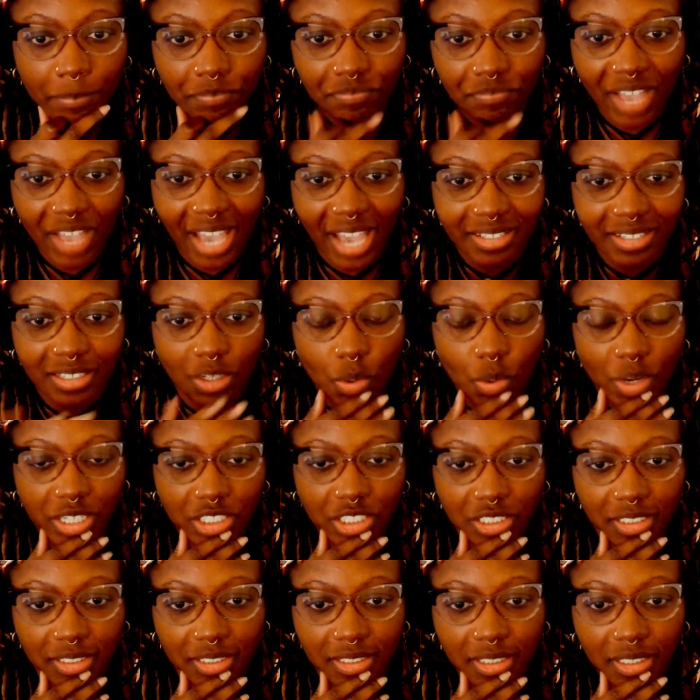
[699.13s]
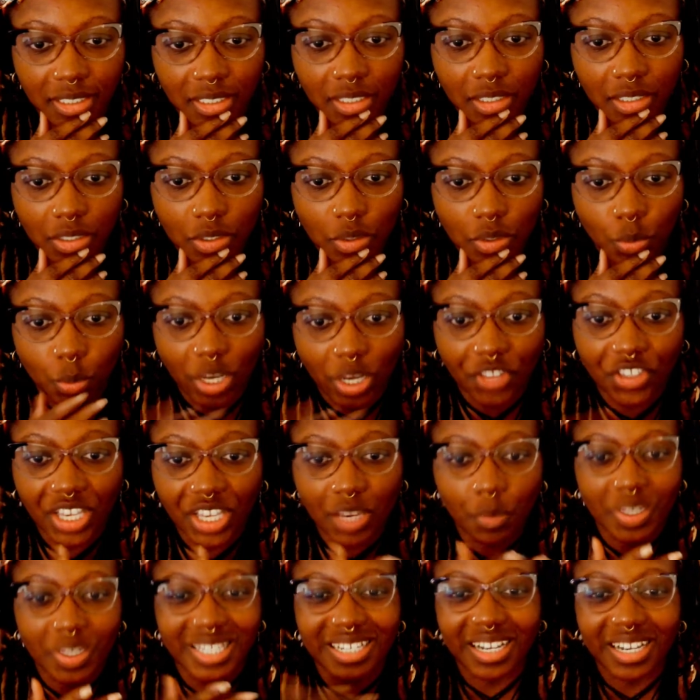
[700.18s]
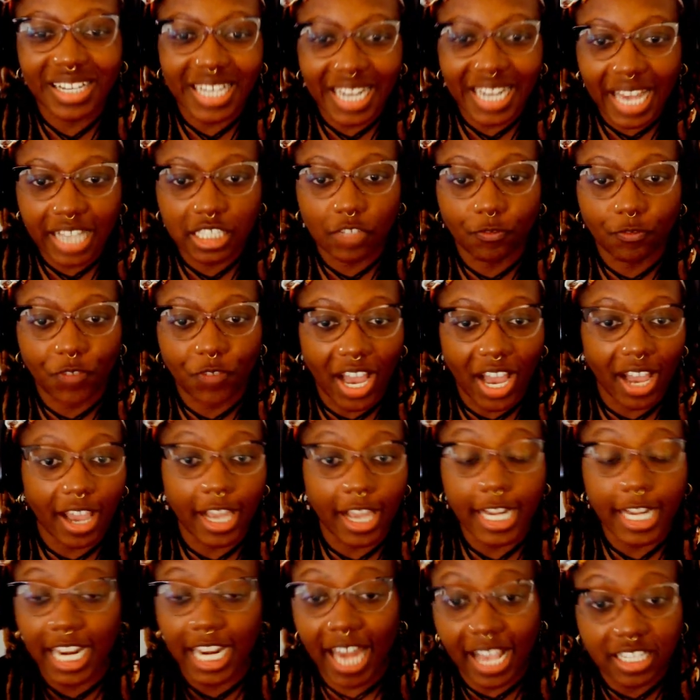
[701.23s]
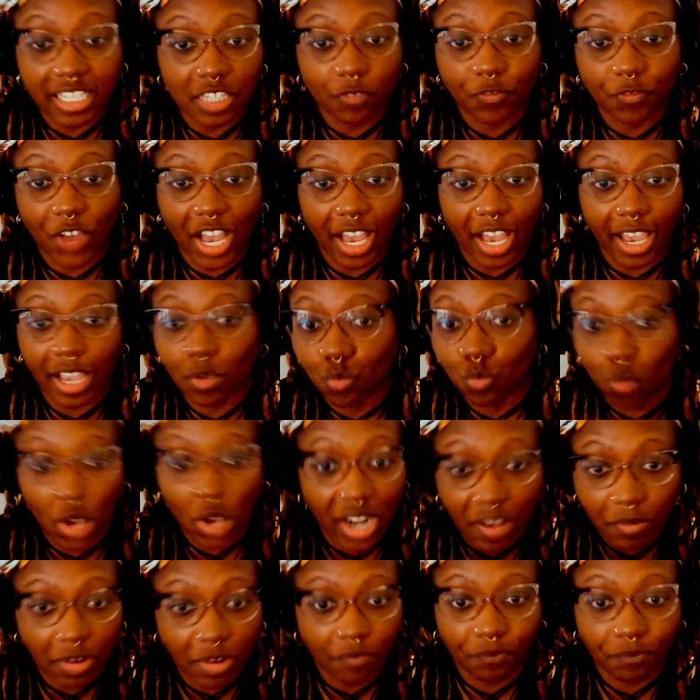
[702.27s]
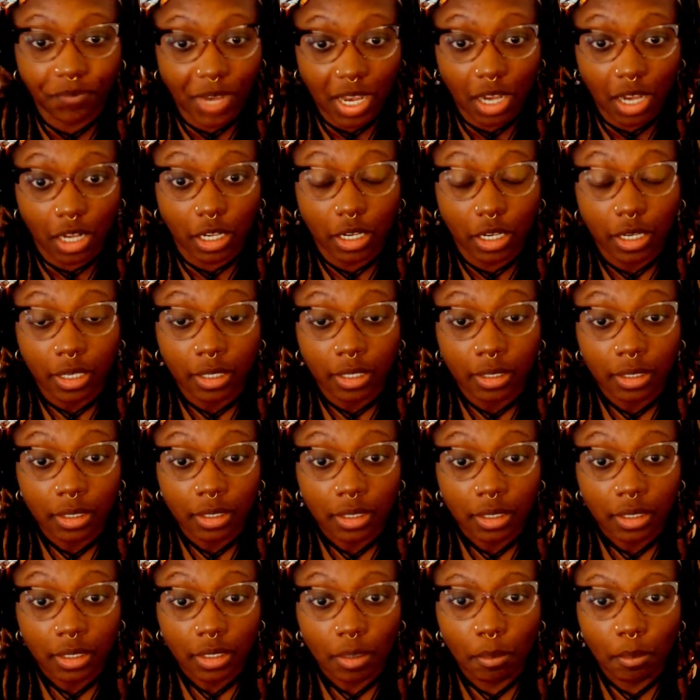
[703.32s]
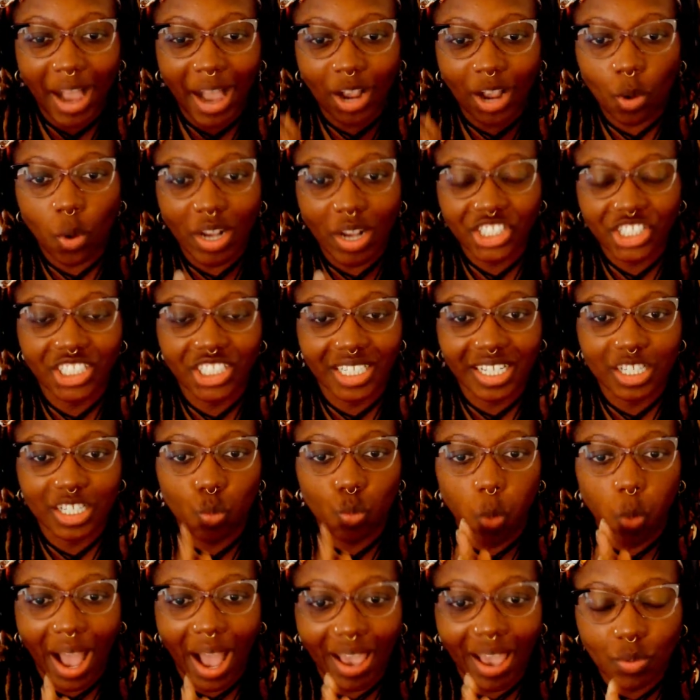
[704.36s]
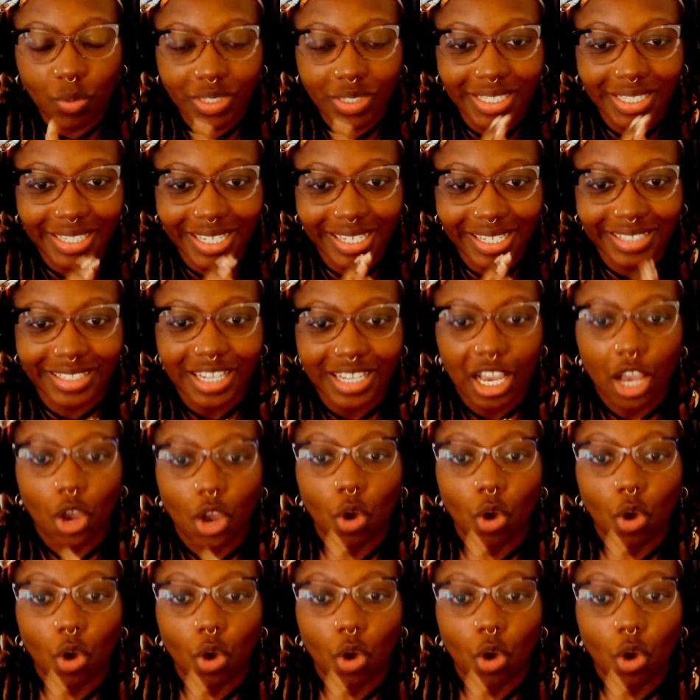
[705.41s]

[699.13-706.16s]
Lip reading: That is the question. Whether it was unclassified, classified, whatever the fuck. My question is, why was it leaked?